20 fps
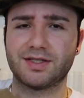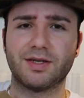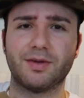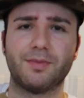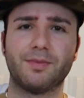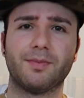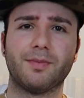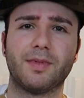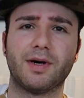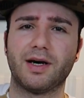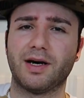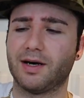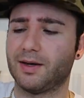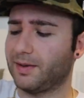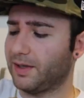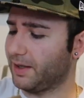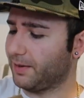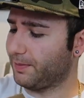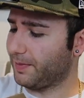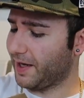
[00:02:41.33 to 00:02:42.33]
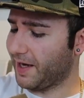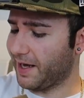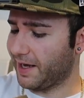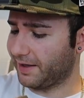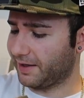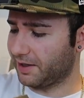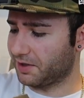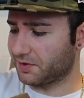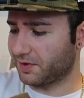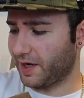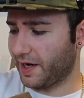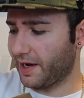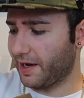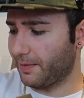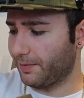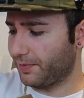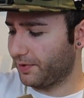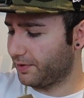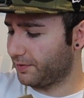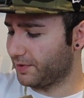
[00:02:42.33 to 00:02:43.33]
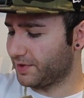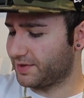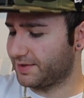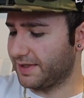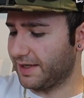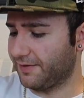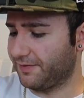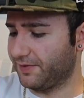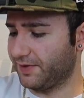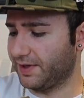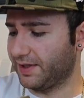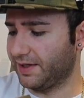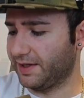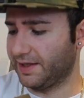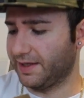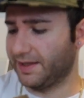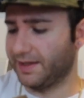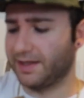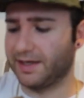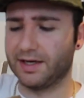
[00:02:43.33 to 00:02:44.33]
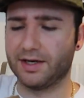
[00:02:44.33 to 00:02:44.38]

some like packing wrap with stuff in it,